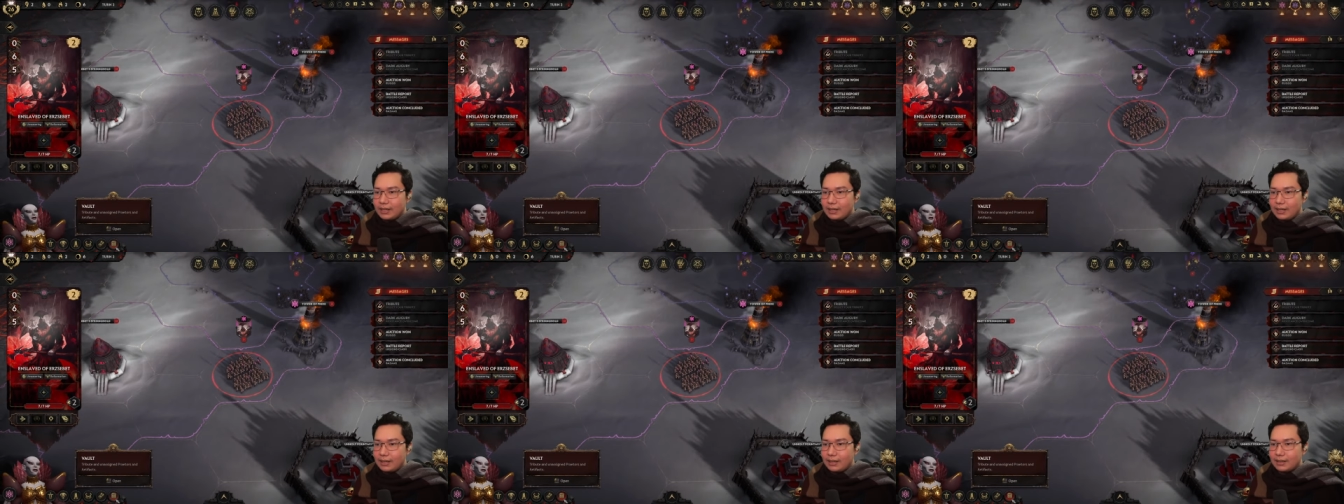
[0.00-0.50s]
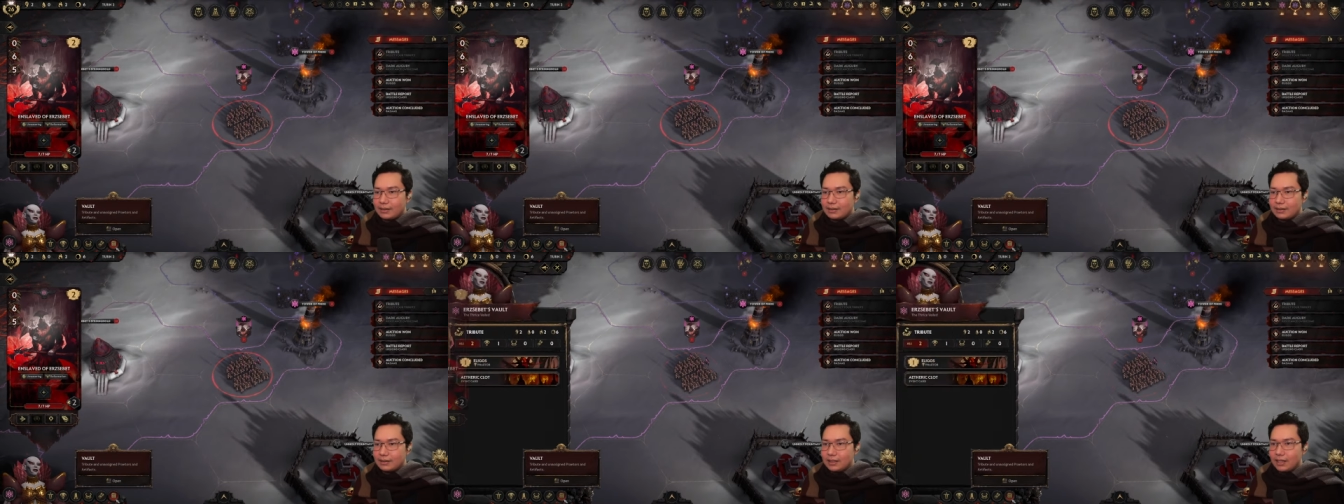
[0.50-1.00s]
uh
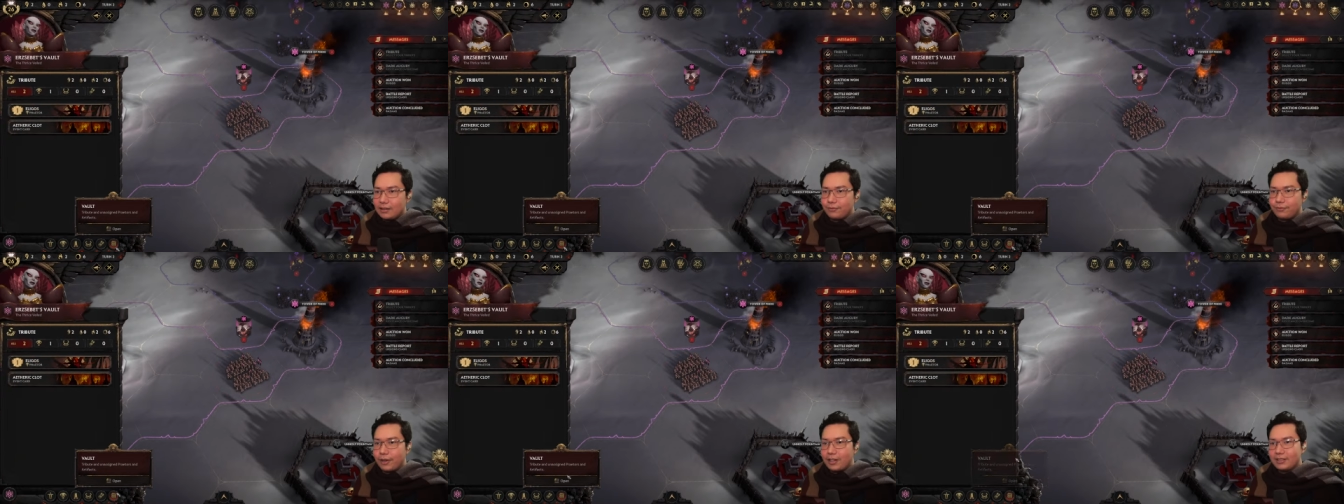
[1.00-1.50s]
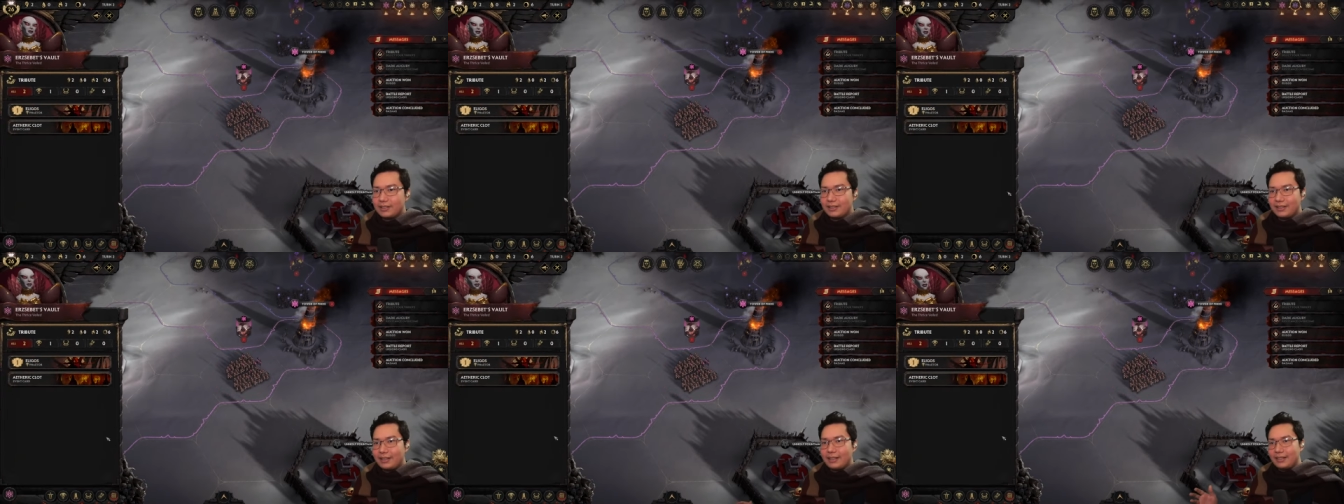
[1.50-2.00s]
a vault
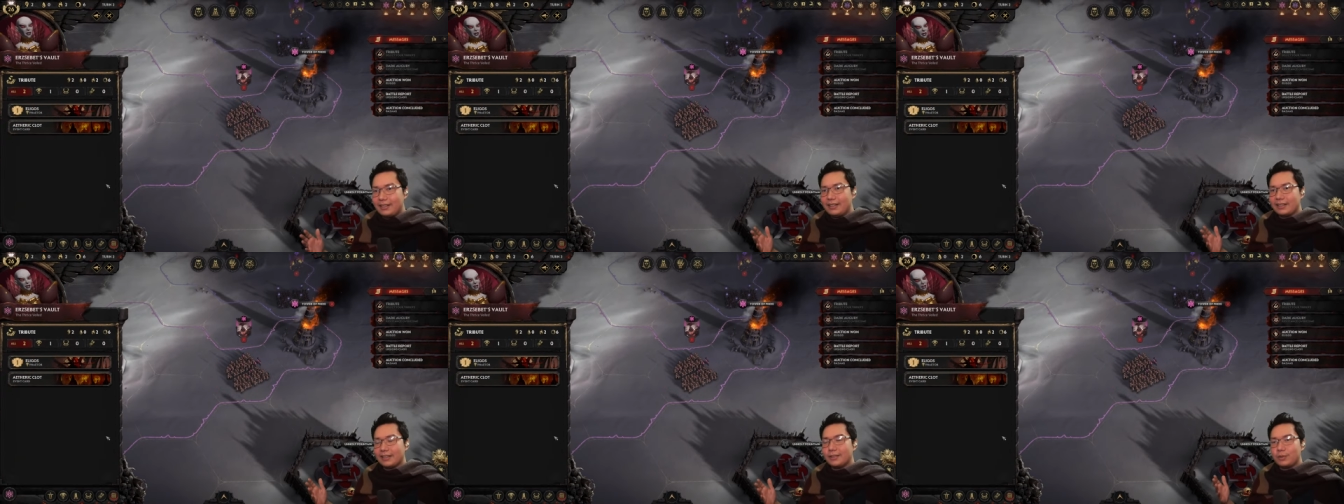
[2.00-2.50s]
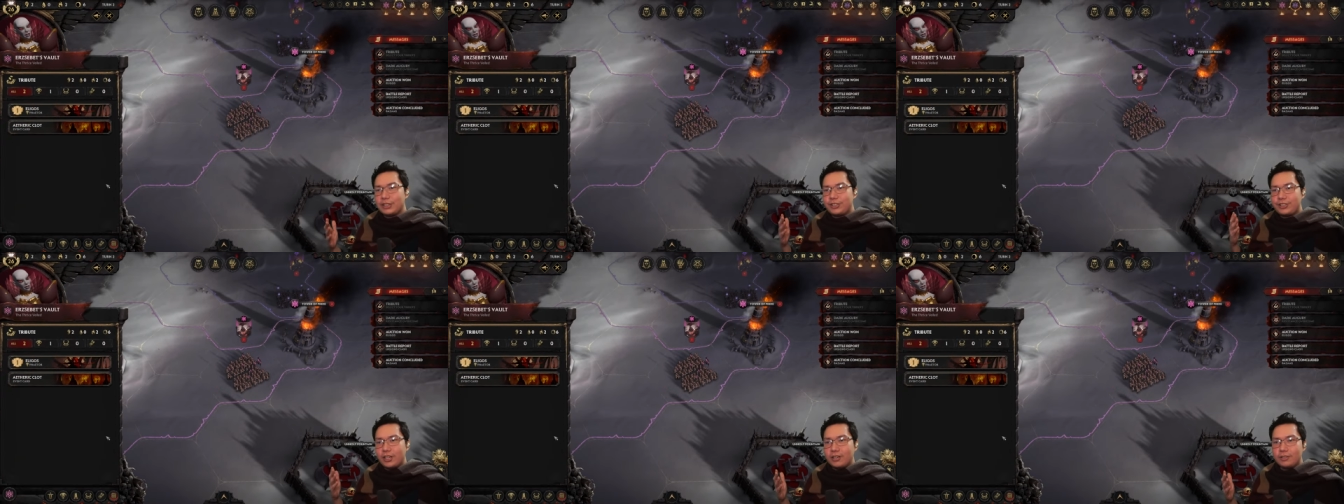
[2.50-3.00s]
thing here, which
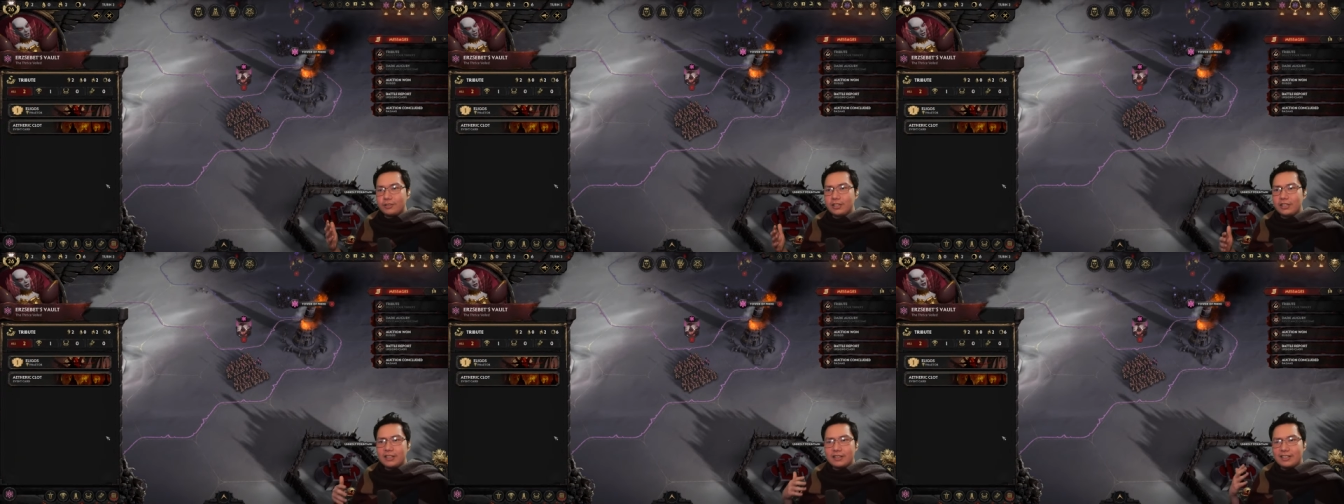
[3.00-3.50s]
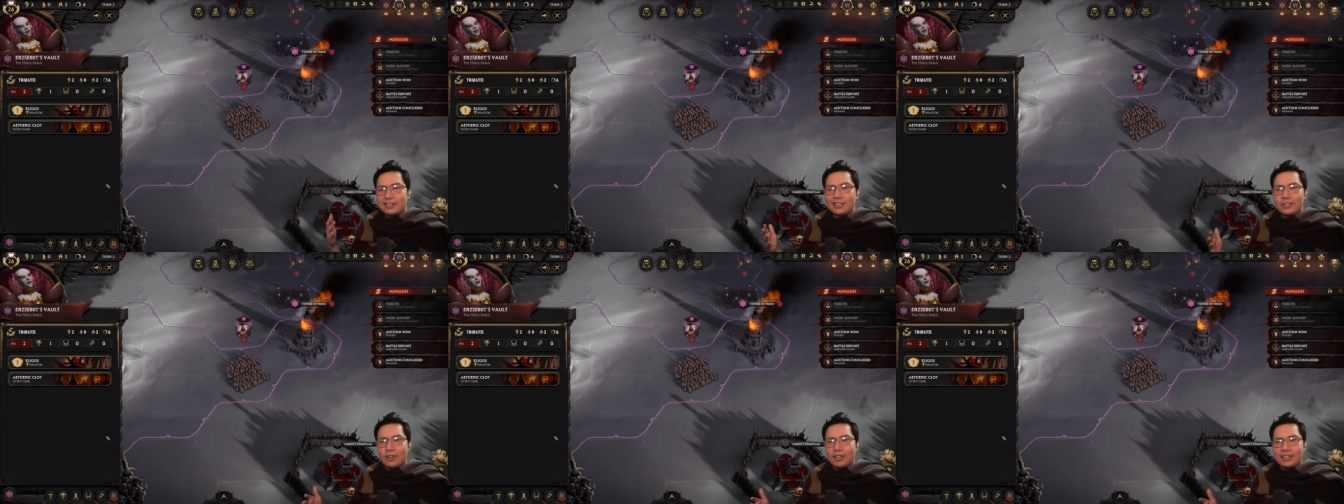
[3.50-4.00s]
shows this
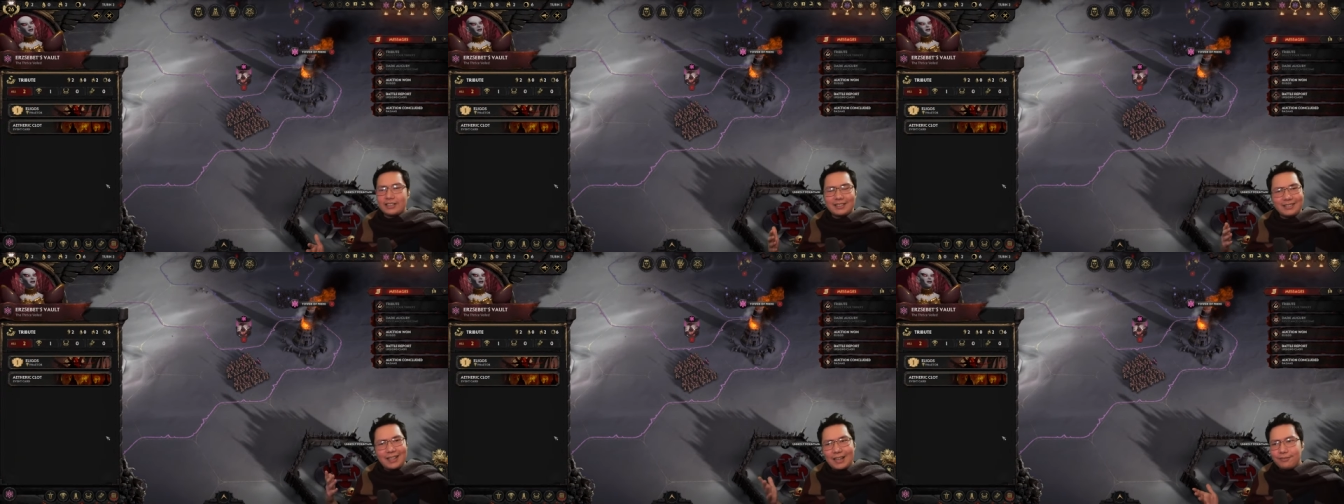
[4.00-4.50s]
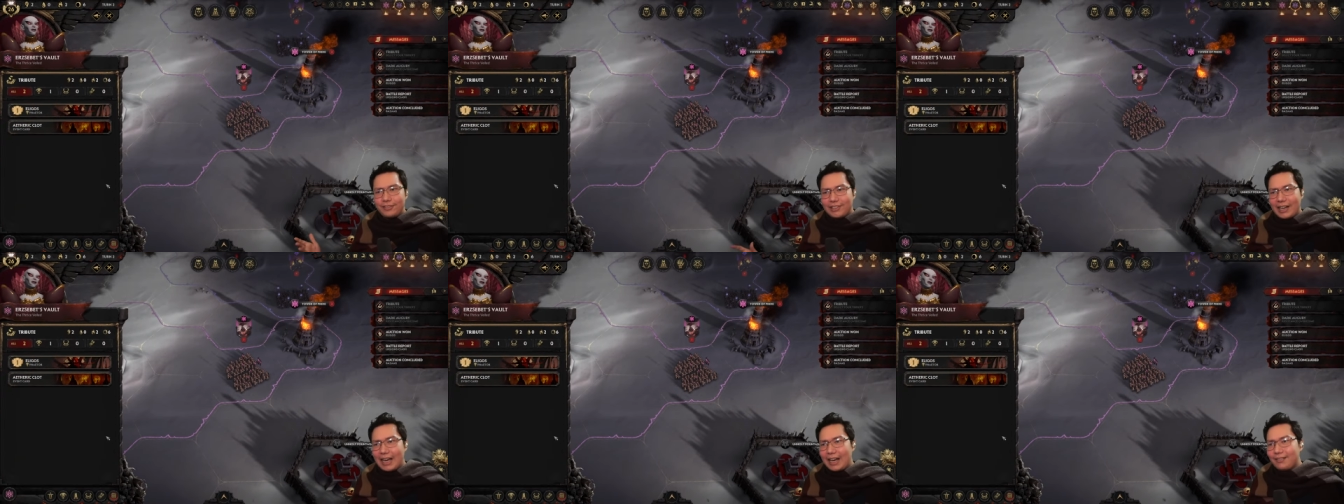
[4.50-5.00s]
is all the stuff
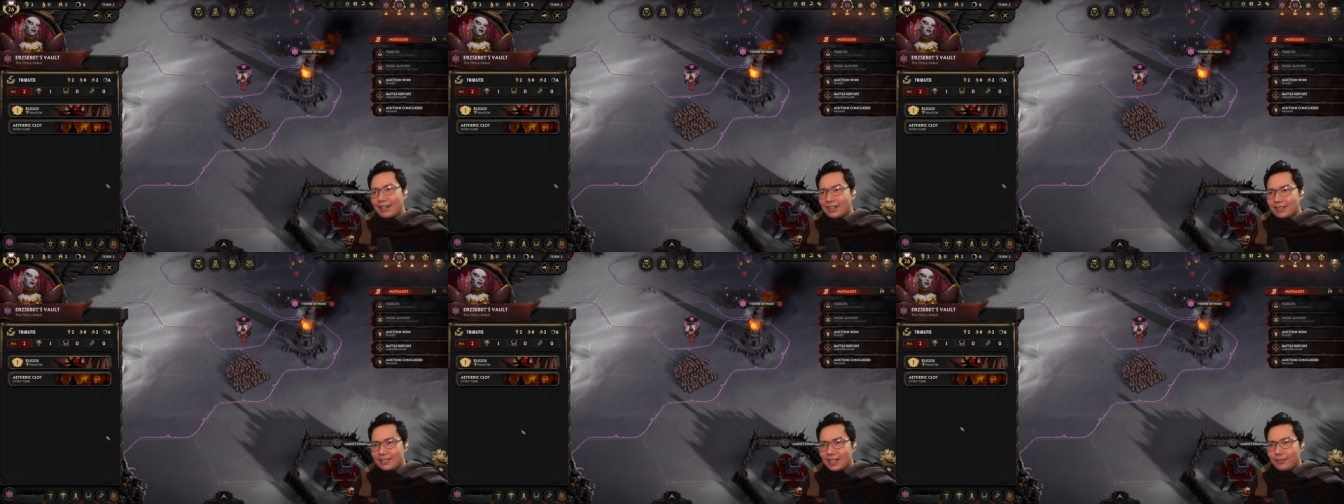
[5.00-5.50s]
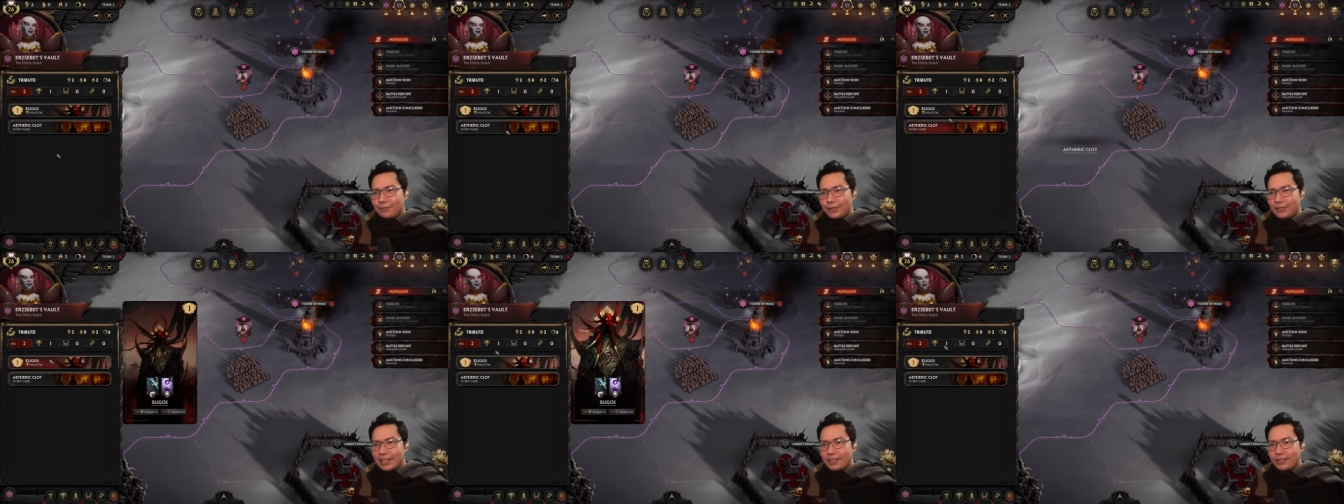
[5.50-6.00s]
you have and the stuff
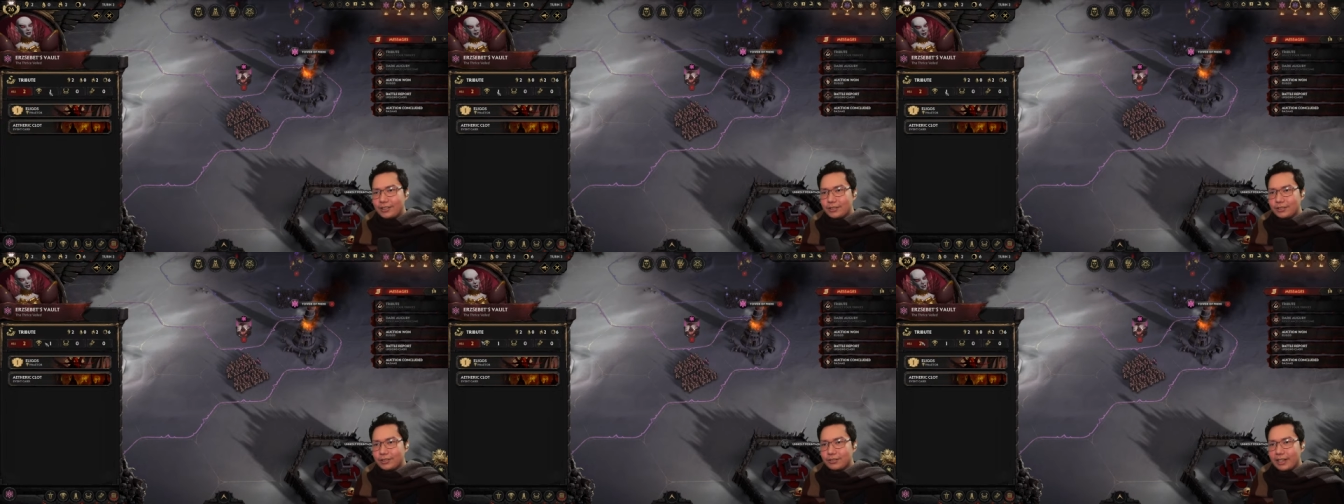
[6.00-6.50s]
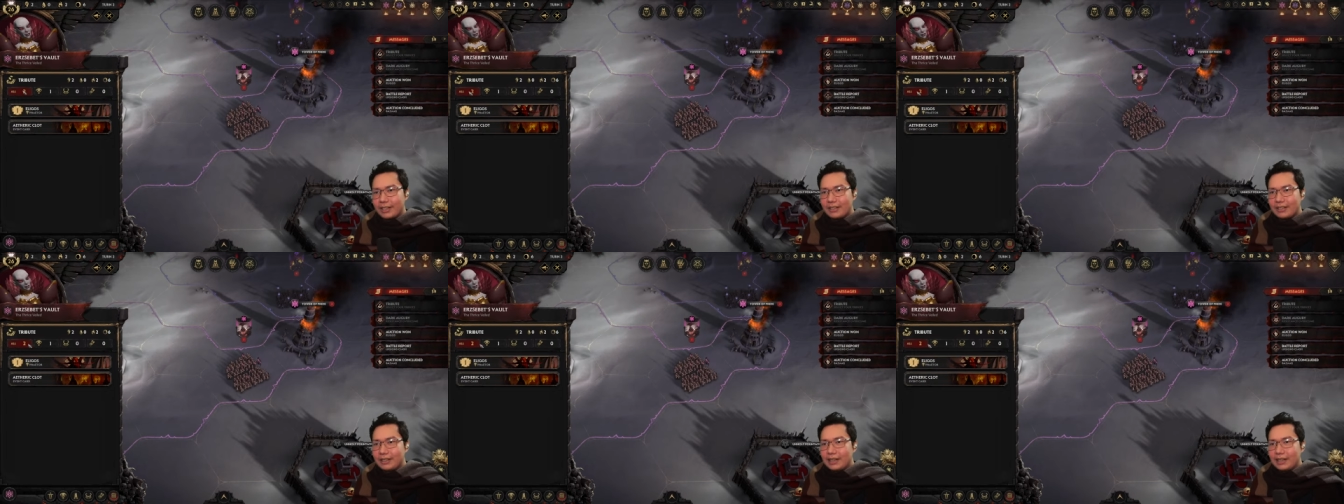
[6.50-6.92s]
you can use, right?